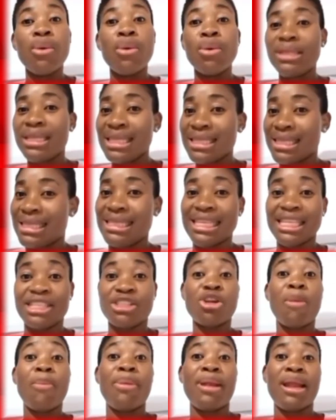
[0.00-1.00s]
this is a
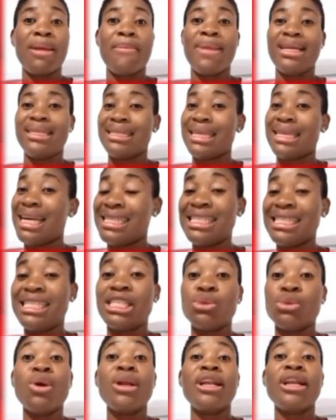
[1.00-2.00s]
supplement and this
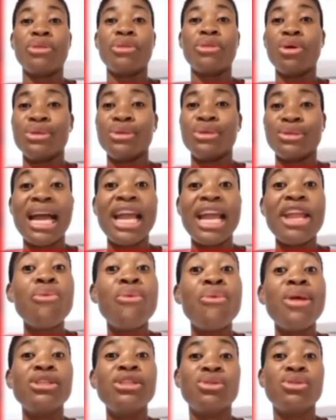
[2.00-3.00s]
is what it does. Are you
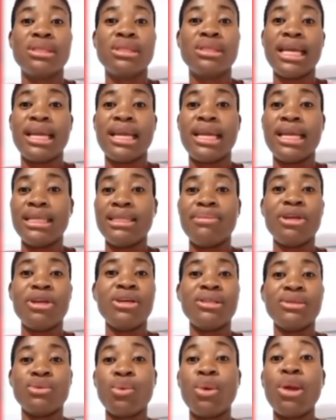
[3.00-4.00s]
ready to take it?
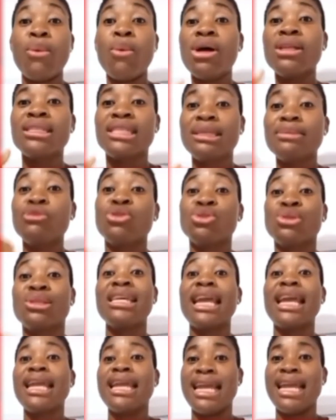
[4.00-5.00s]
Because we want him to
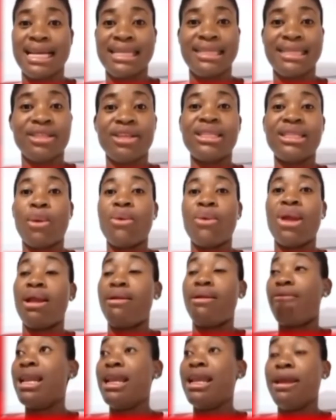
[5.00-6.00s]
say yes, not that we are
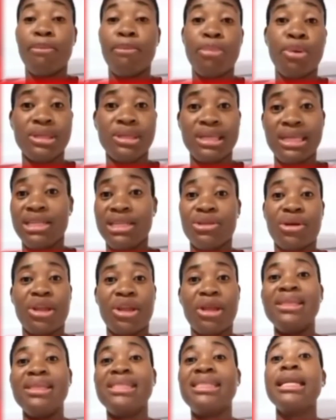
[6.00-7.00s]
really imposing it on
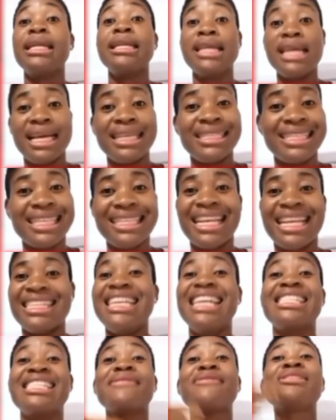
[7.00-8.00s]
him. He said yes, that
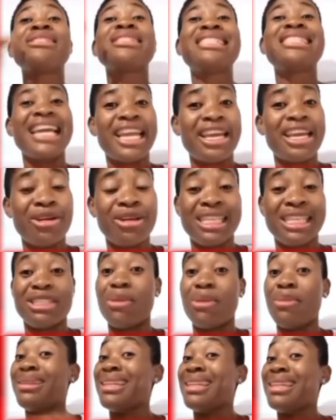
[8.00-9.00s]
he has even taken other
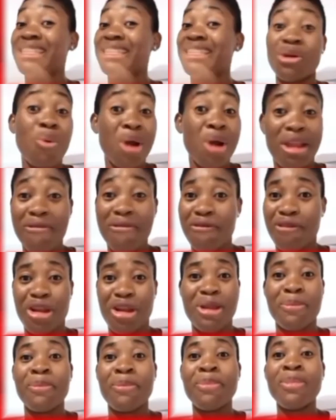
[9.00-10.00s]
supplements that are not working for
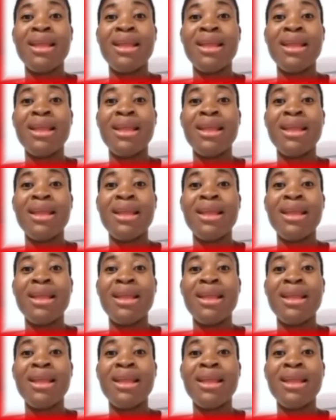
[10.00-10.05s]
him,